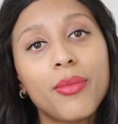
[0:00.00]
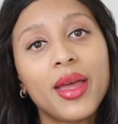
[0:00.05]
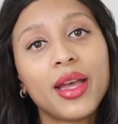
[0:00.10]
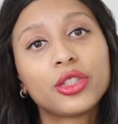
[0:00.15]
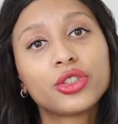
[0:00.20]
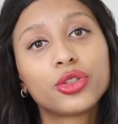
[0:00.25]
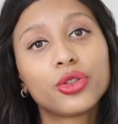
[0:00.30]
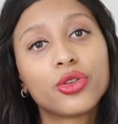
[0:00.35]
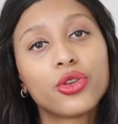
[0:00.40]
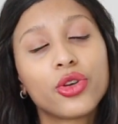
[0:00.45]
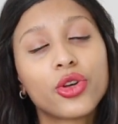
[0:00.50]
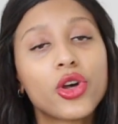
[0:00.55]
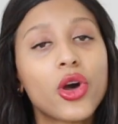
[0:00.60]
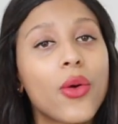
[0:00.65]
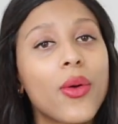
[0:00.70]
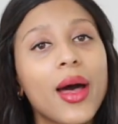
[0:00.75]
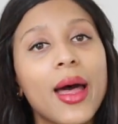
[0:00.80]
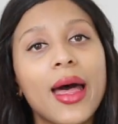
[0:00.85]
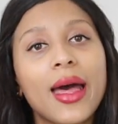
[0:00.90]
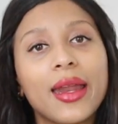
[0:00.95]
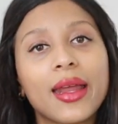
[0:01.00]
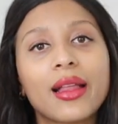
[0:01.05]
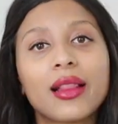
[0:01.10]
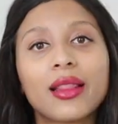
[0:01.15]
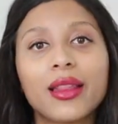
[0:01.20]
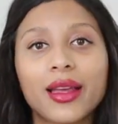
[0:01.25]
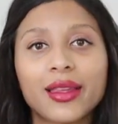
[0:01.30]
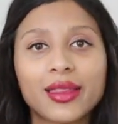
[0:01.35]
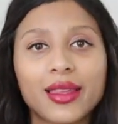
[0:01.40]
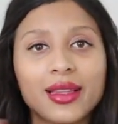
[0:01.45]
make sure to go ahead and
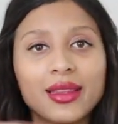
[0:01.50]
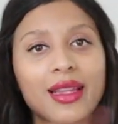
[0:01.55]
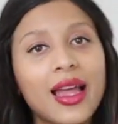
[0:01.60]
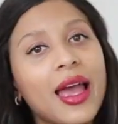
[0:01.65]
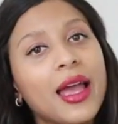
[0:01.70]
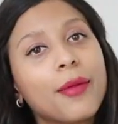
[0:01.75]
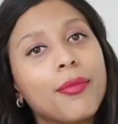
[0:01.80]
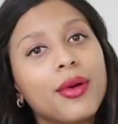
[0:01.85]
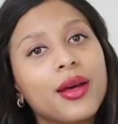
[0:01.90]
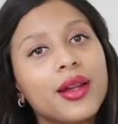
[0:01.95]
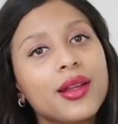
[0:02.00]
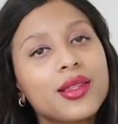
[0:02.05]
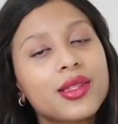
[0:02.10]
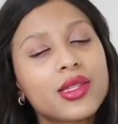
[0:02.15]
click the like button